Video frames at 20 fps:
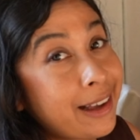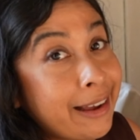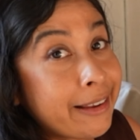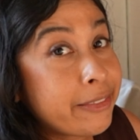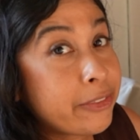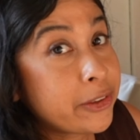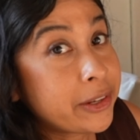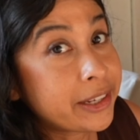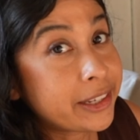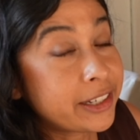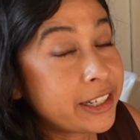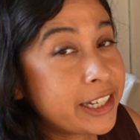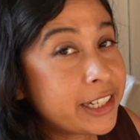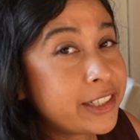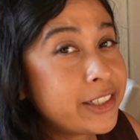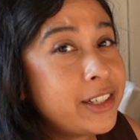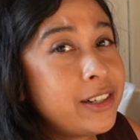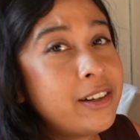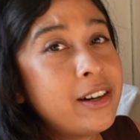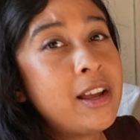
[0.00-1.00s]
I think, in
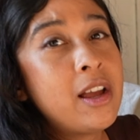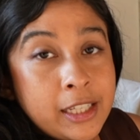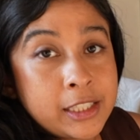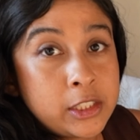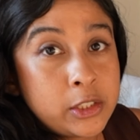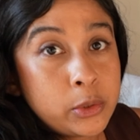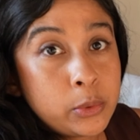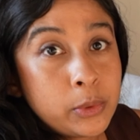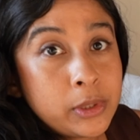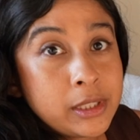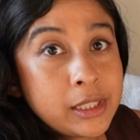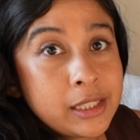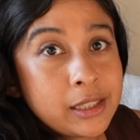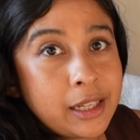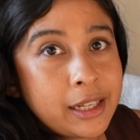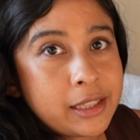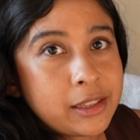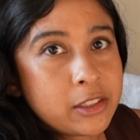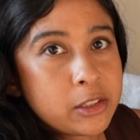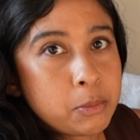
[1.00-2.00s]
here. I do really
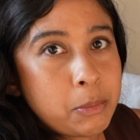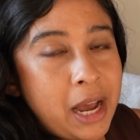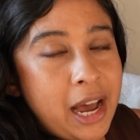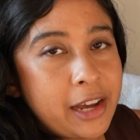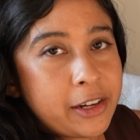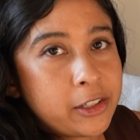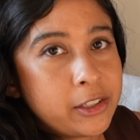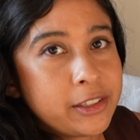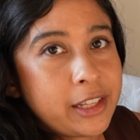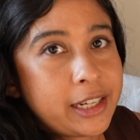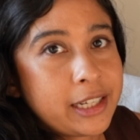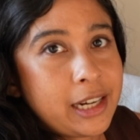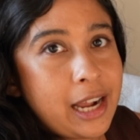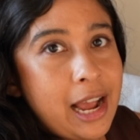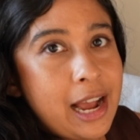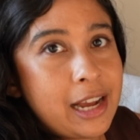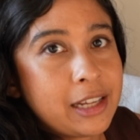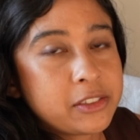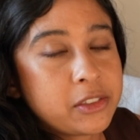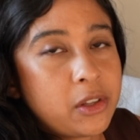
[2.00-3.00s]
like this pattern that it
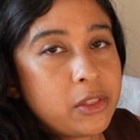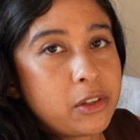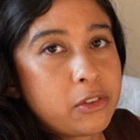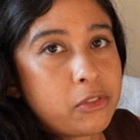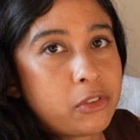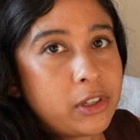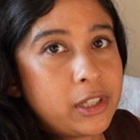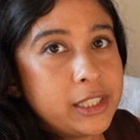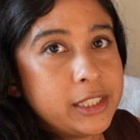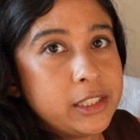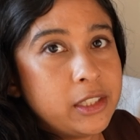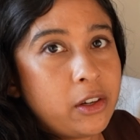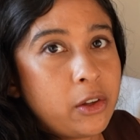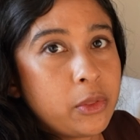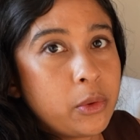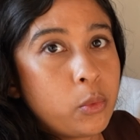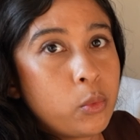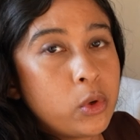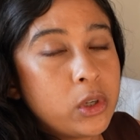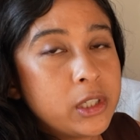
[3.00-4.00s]
has on the front, on
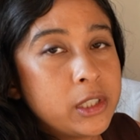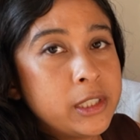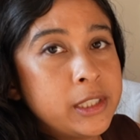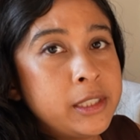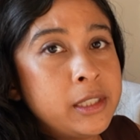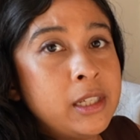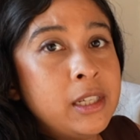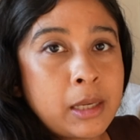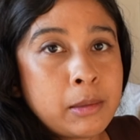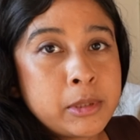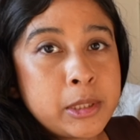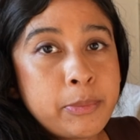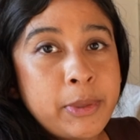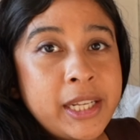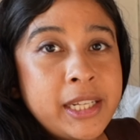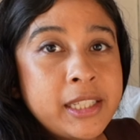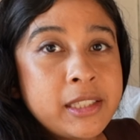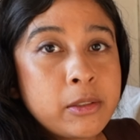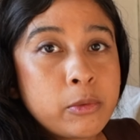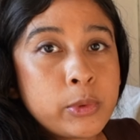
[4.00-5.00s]
the wood. I'm
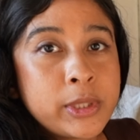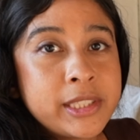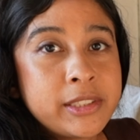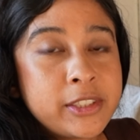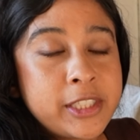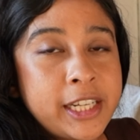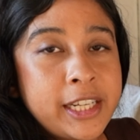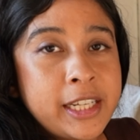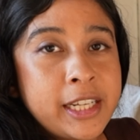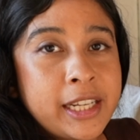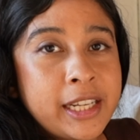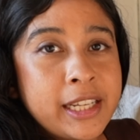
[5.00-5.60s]
debating restaining